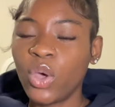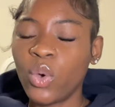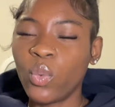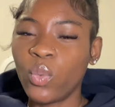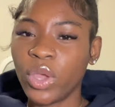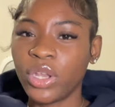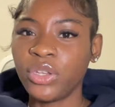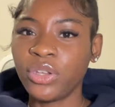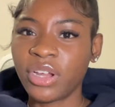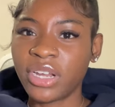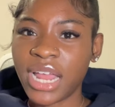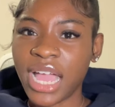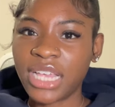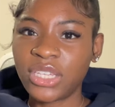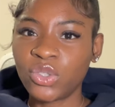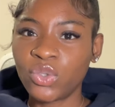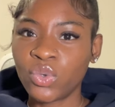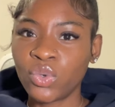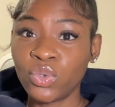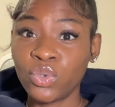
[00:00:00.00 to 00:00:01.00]
When you're in high
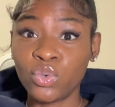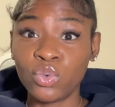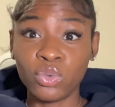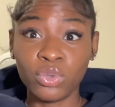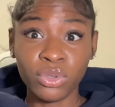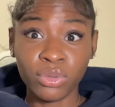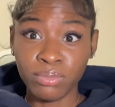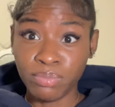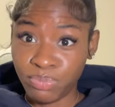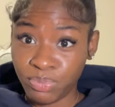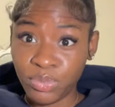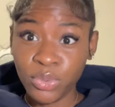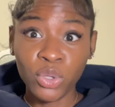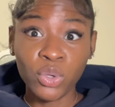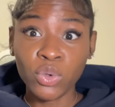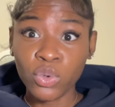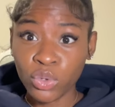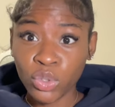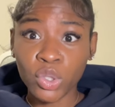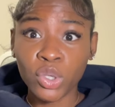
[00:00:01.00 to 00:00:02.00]
school, you you
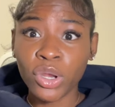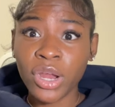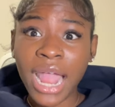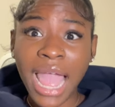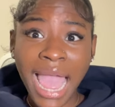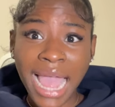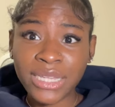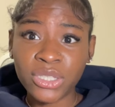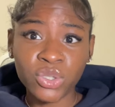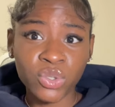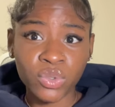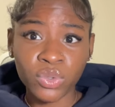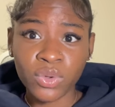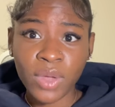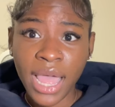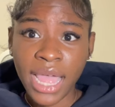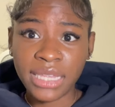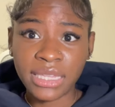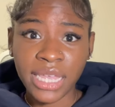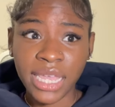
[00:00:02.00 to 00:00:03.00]
you you're at school
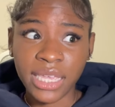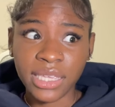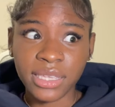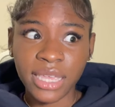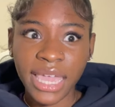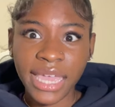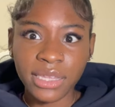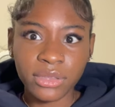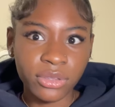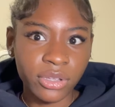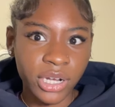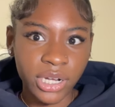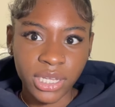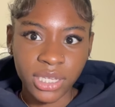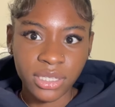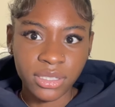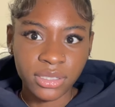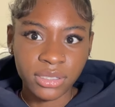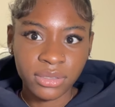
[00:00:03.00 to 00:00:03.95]
at like 8:30.